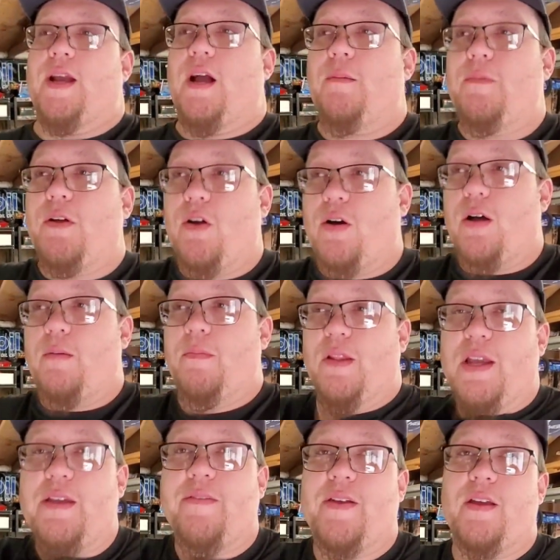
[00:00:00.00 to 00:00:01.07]
Like I'm
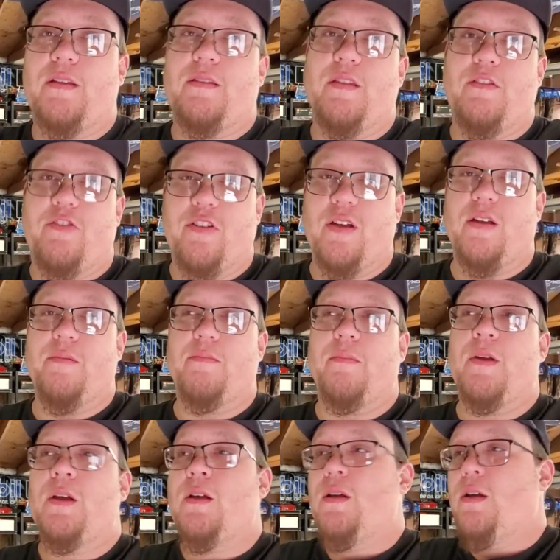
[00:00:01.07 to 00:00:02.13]
leaving the gym.
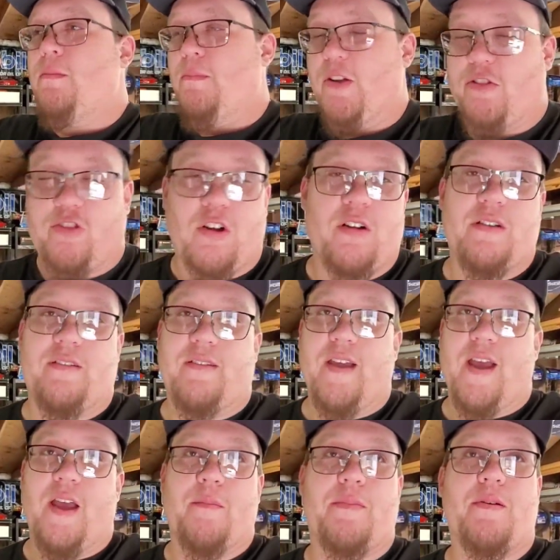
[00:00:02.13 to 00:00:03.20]
My shirt is
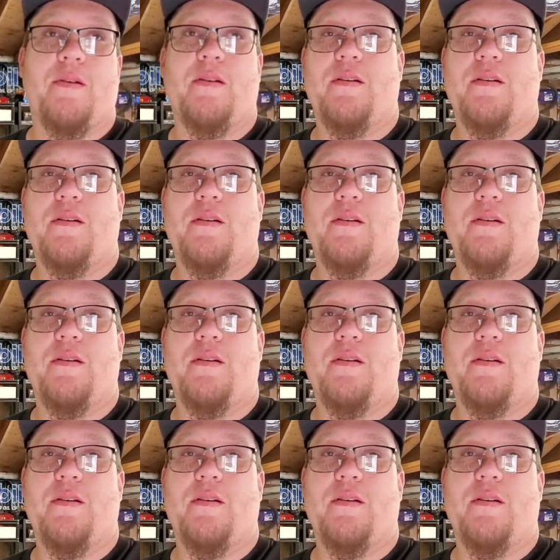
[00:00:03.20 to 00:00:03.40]
damp.